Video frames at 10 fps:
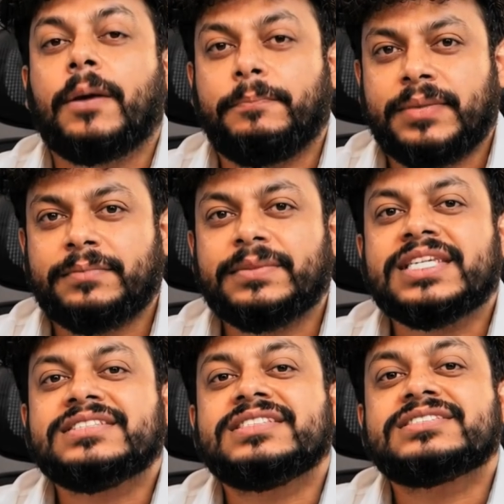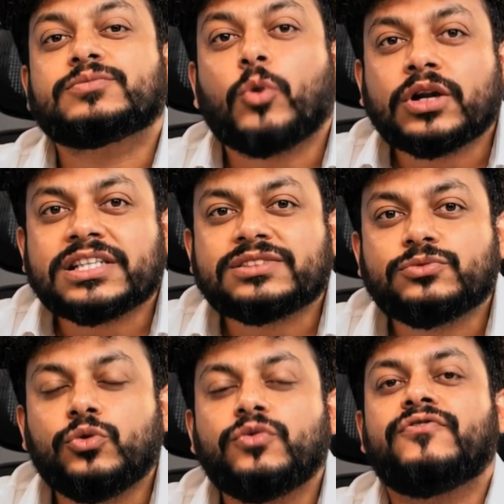A pip is the smallest
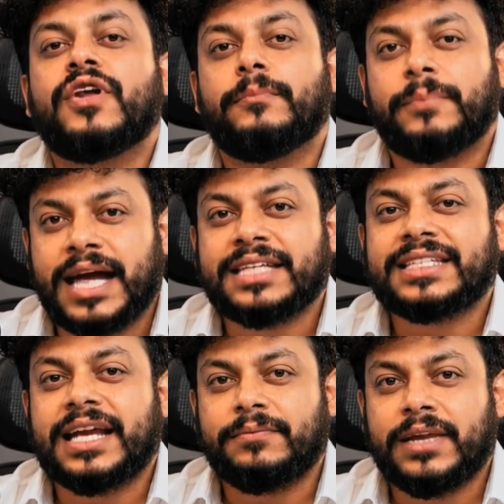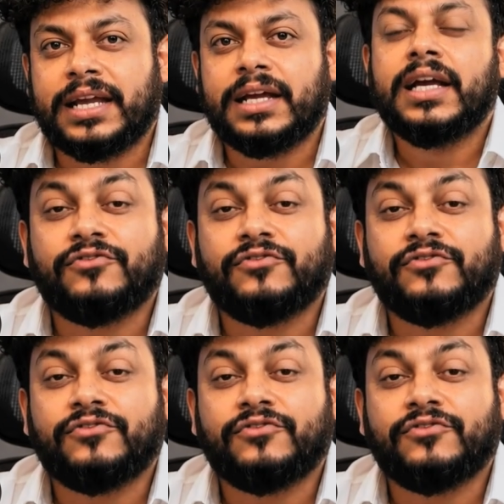move a price can make.